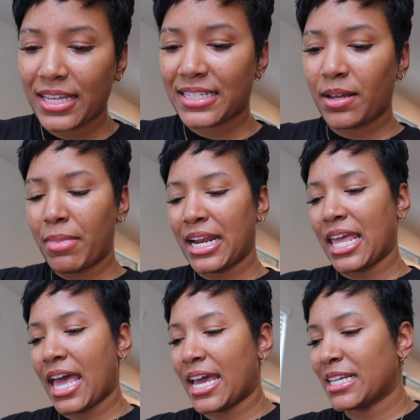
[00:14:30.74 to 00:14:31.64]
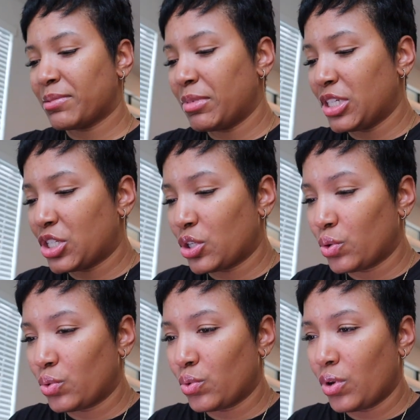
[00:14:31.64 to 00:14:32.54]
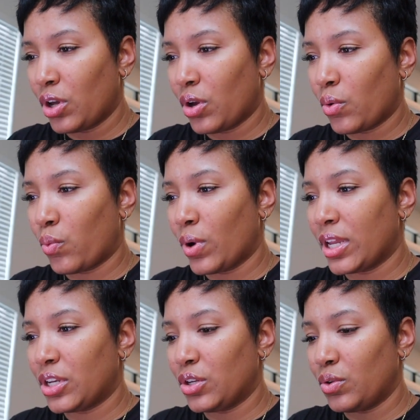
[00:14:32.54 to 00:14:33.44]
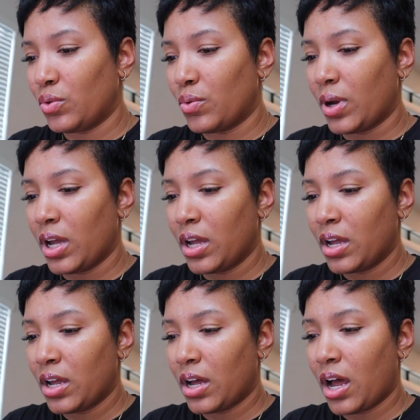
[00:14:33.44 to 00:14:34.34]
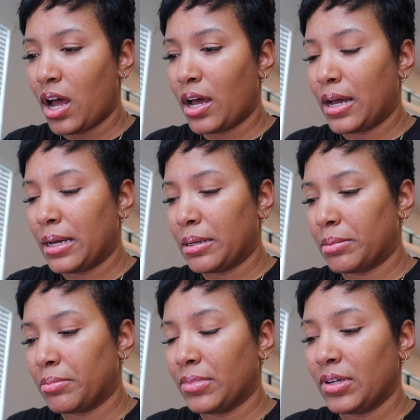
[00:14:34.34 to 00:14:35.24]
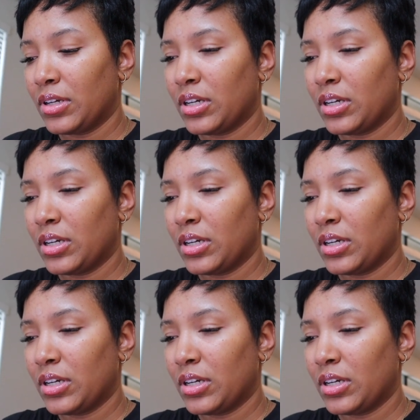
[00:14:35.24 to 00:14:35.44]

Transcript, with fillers: And somebody asked me too, what do um,